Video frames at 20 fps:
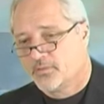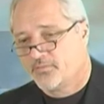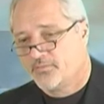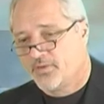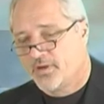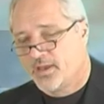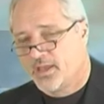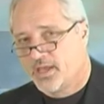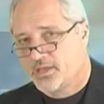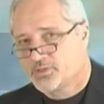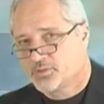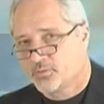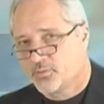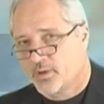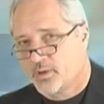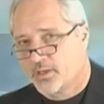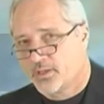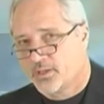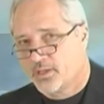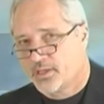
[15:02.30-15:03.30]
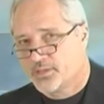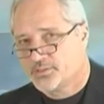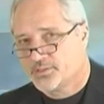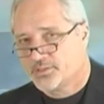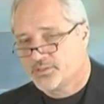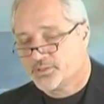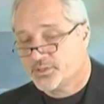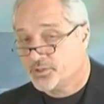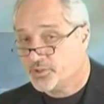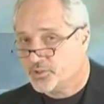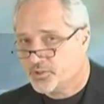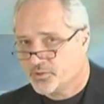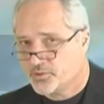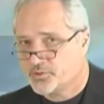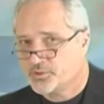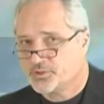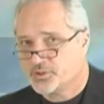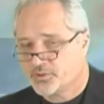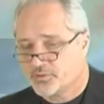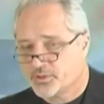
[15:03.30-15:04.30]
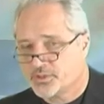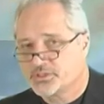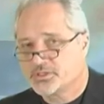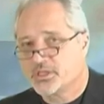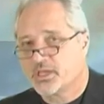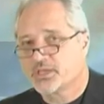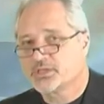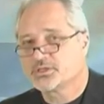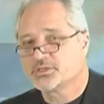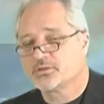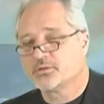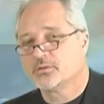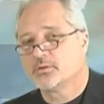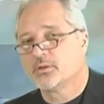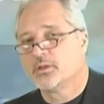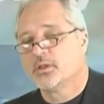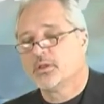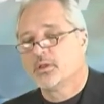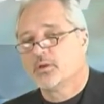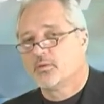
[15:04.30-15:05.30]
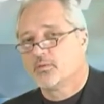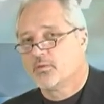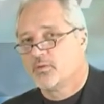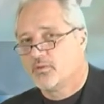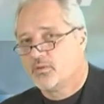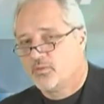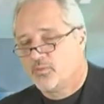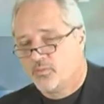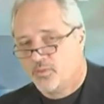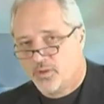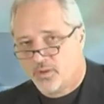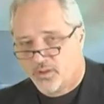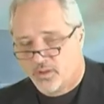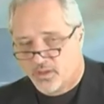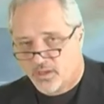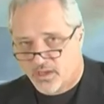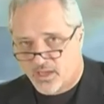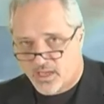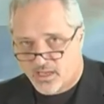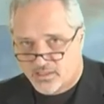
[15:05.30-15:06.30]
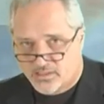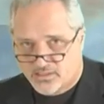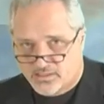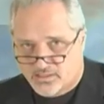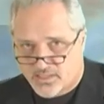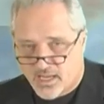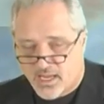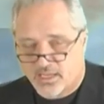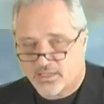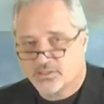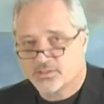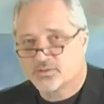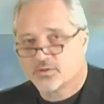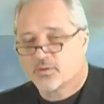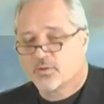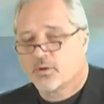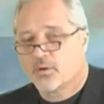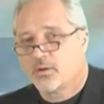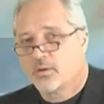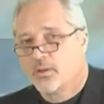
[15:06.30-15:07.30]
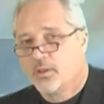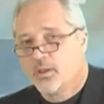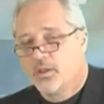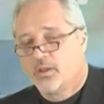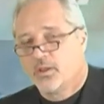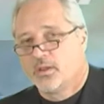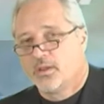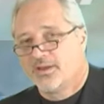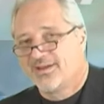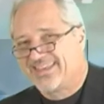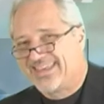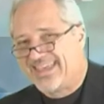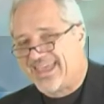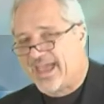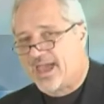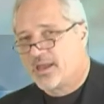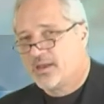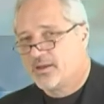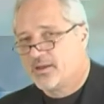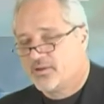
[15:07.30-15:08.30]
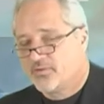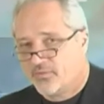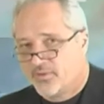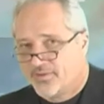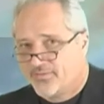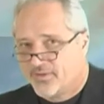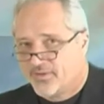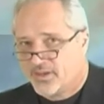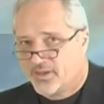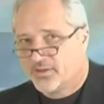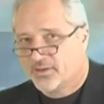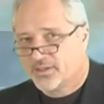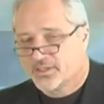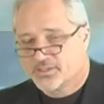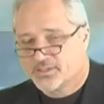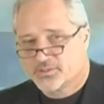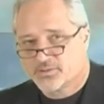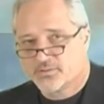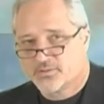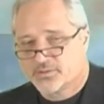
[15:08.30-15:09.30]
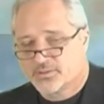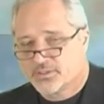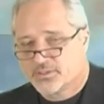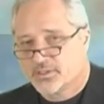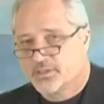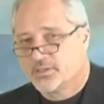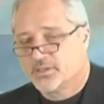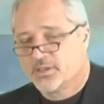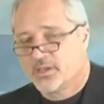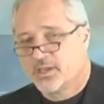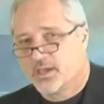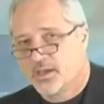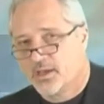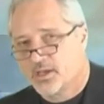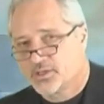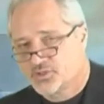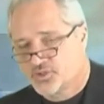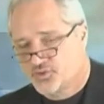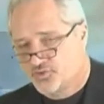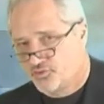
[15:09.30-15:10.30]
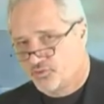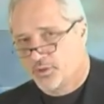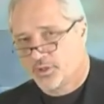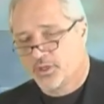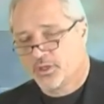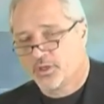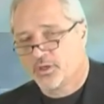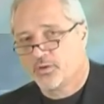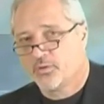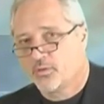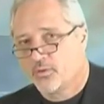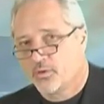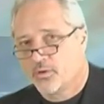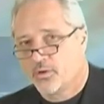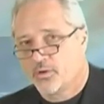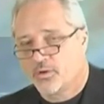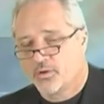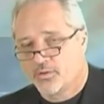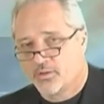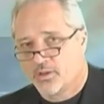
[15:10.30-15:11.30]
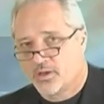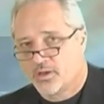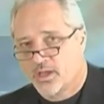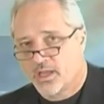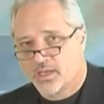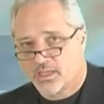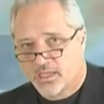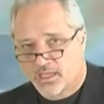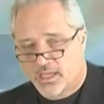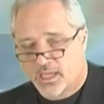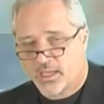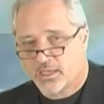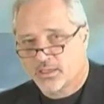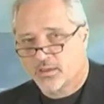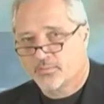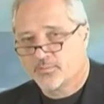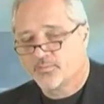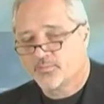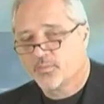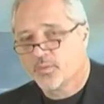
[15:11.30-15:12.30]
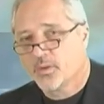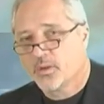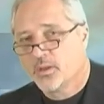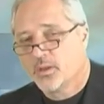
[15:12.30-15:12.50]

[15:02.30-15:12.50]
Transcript: financial regulations in your jurisdiction whether it be the United States or Canada, if we have any listeners in Australia or the United Kingdom,